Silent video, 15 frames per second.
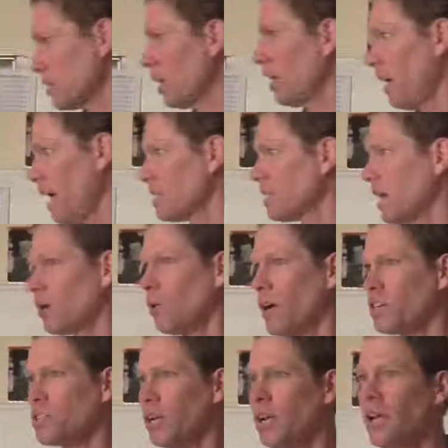Ms. Laird asked that
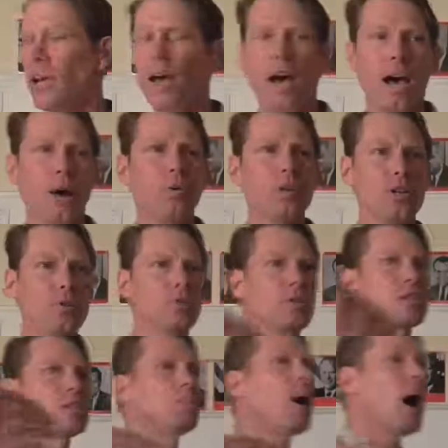question. How would you
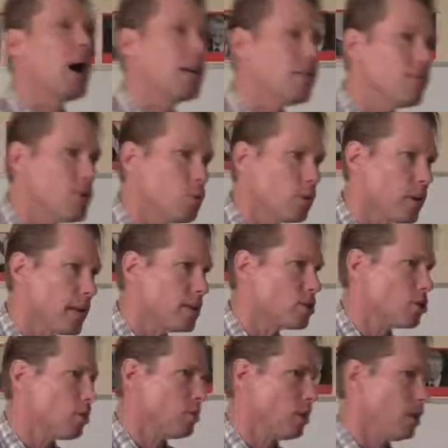respond if you were in a
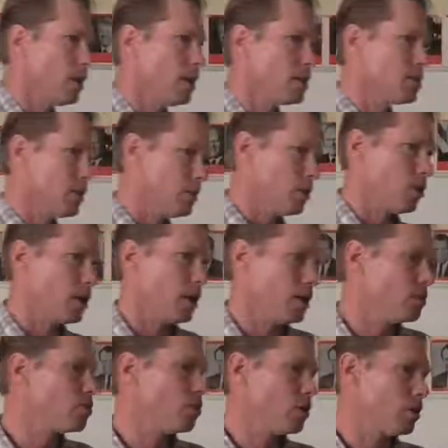similar
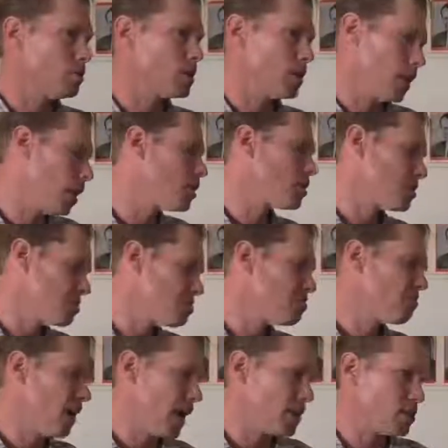kind of circumstance?
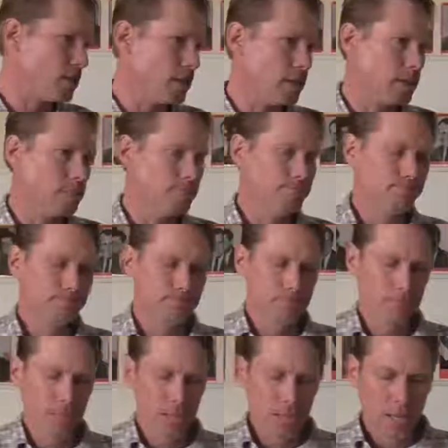Fascinating.
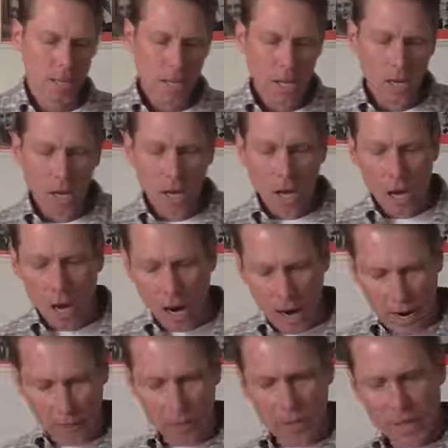All
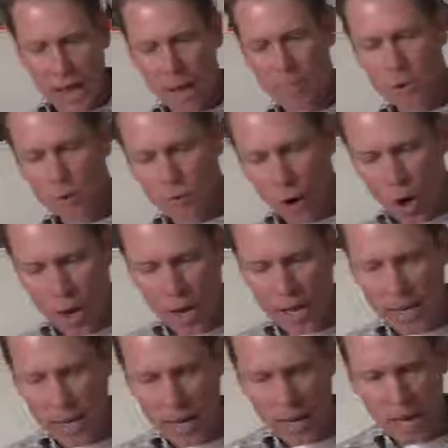right, we'll now move
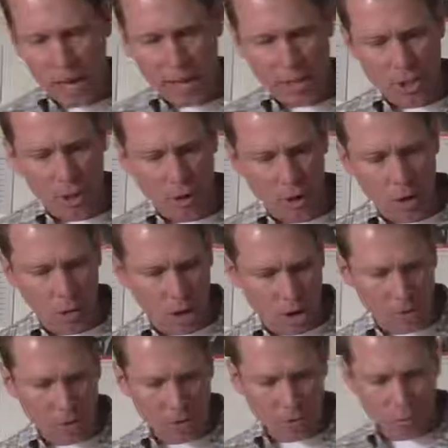on uh, to our
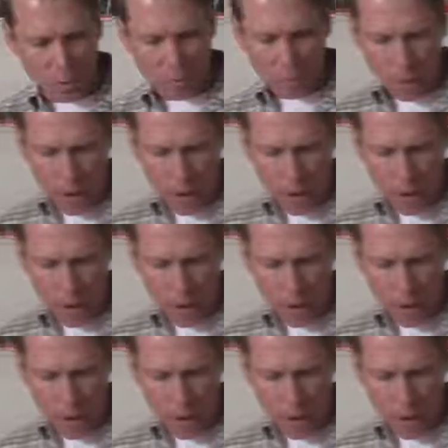work before